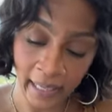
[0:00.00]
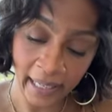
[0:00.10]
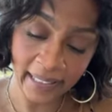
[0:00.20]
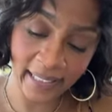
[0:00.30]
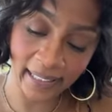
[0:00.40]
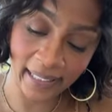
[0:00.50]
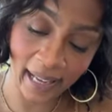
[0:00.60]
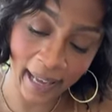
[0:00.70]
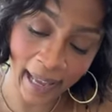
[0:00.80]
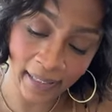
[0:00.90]
He said, And
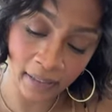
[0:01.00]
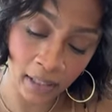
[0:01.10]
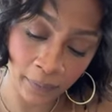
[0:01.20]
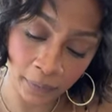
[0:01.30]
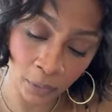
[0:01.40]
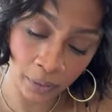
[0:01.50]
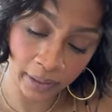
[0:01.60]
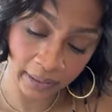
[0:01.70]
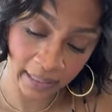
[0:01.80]
I had enough, Lord.